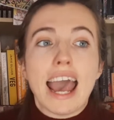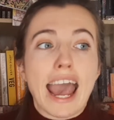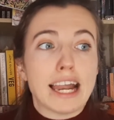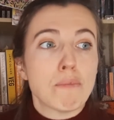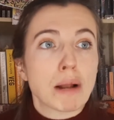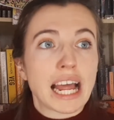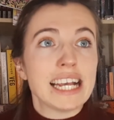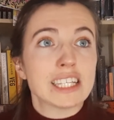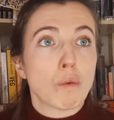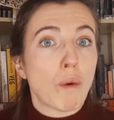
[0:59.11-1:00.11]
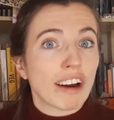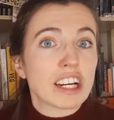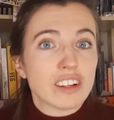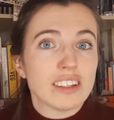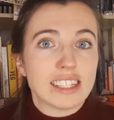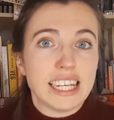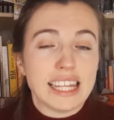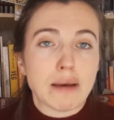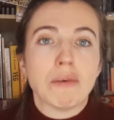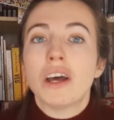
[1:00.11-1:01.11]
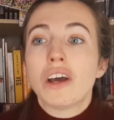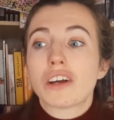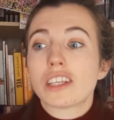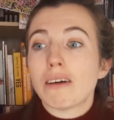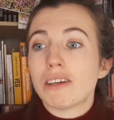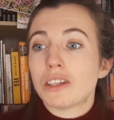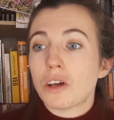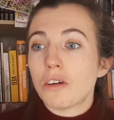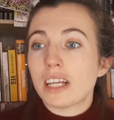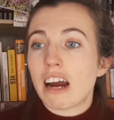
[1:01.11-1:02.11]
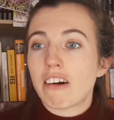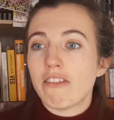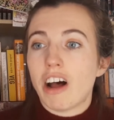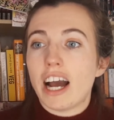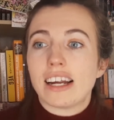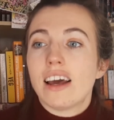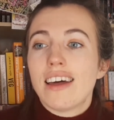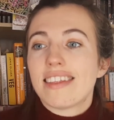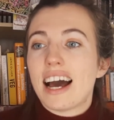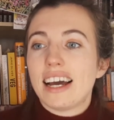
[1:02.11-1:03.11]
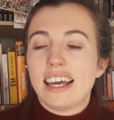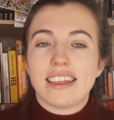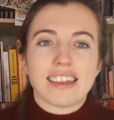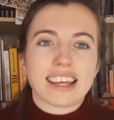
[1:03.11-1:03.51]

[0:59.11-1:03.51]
in a place where I couldn't see them because I was so terrified that either the